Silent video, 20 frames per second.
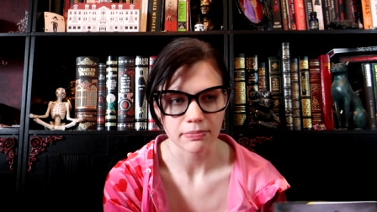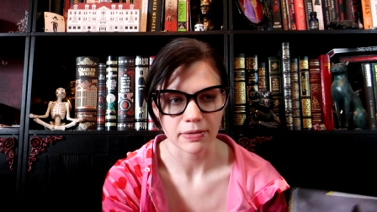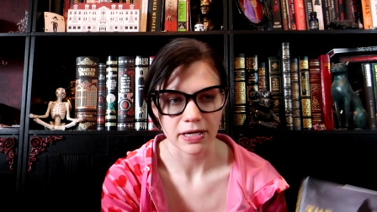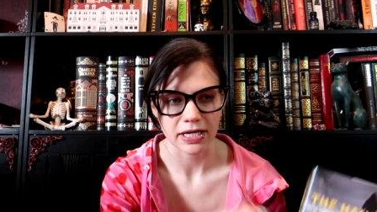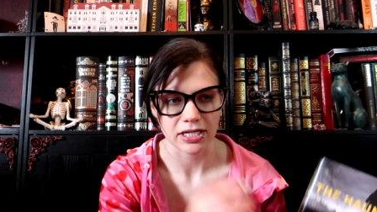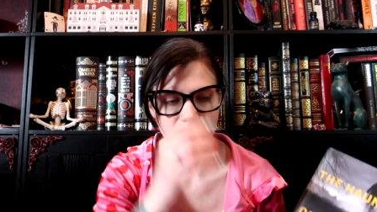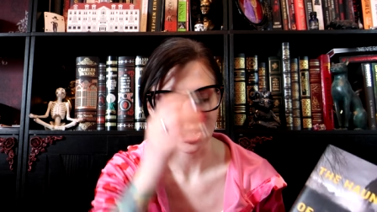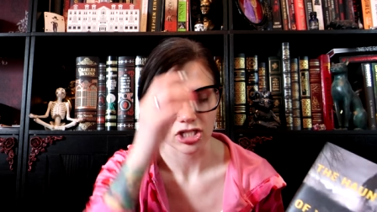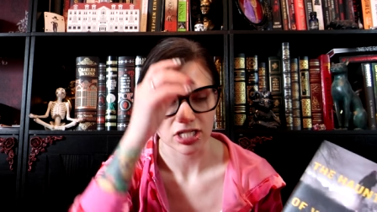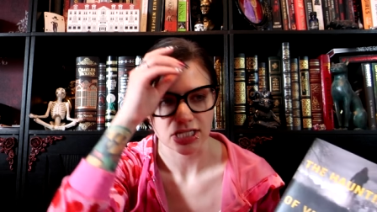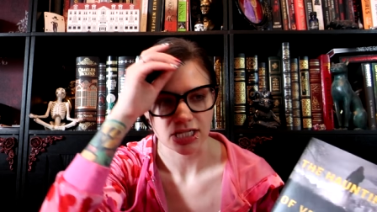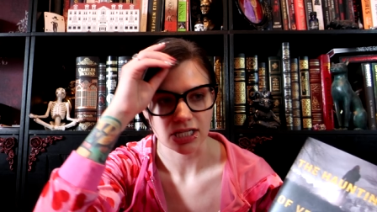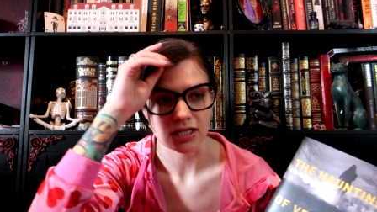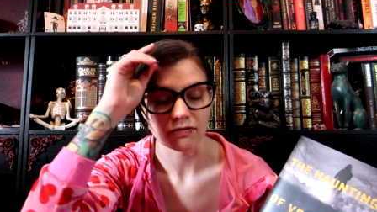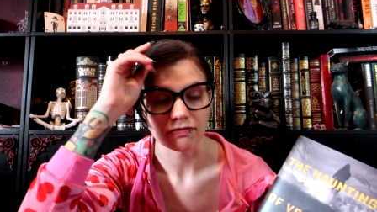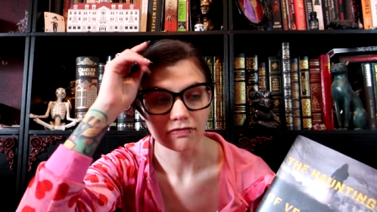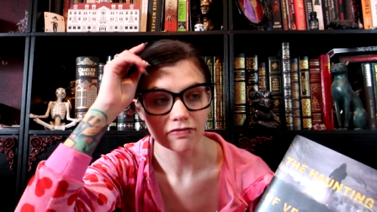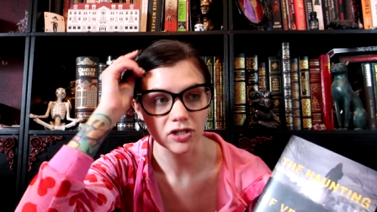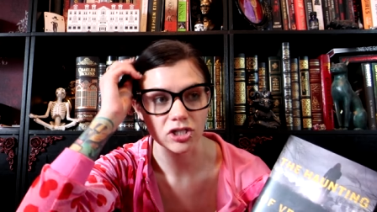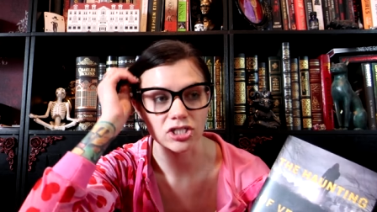pages in
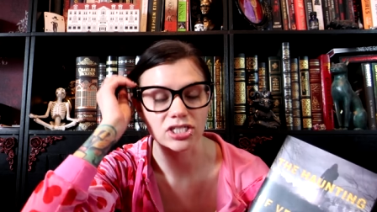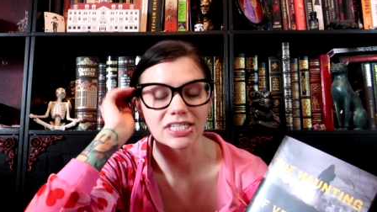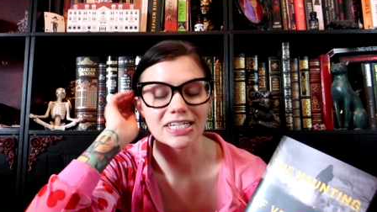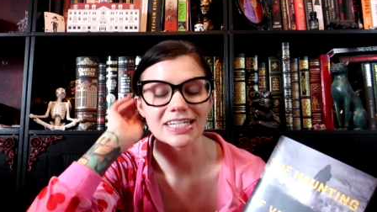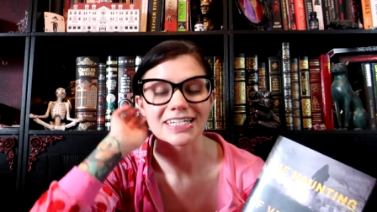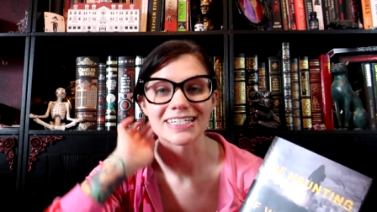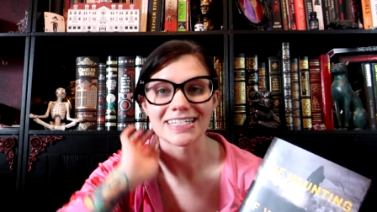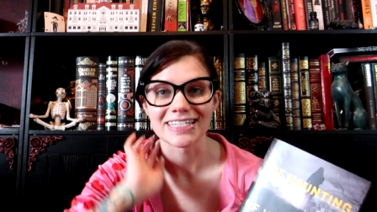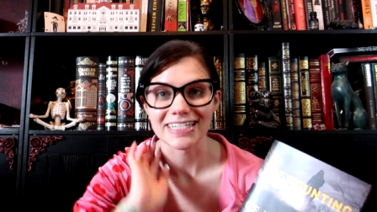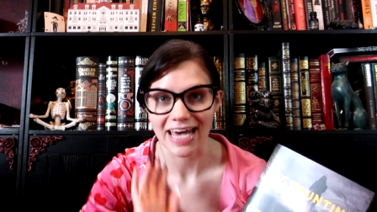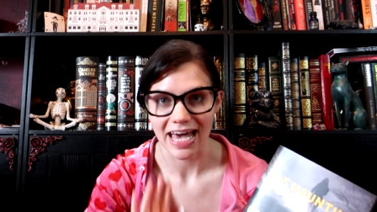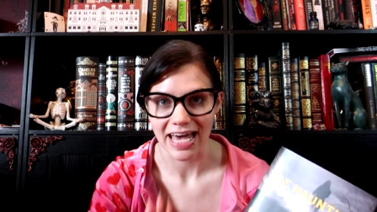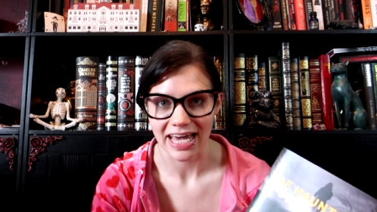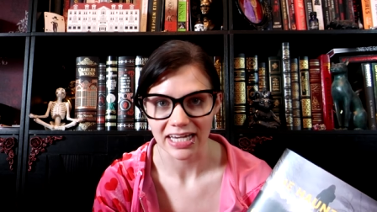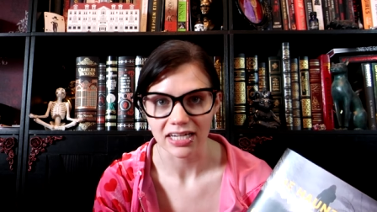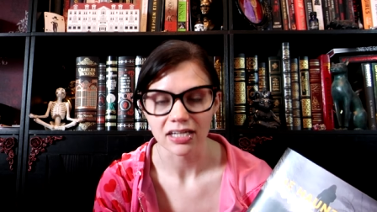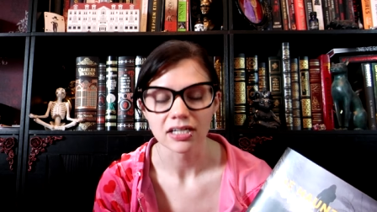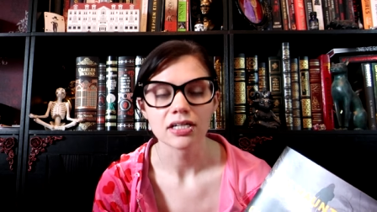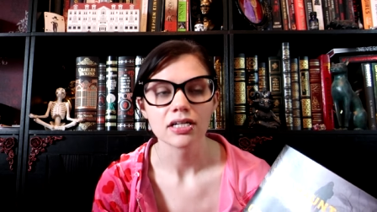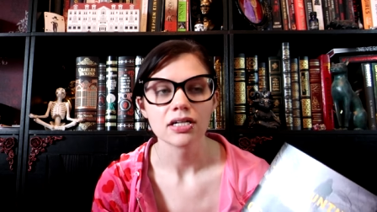the first
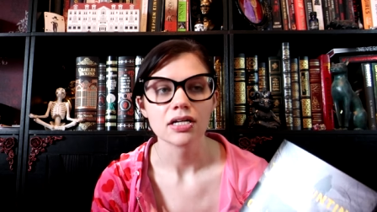day.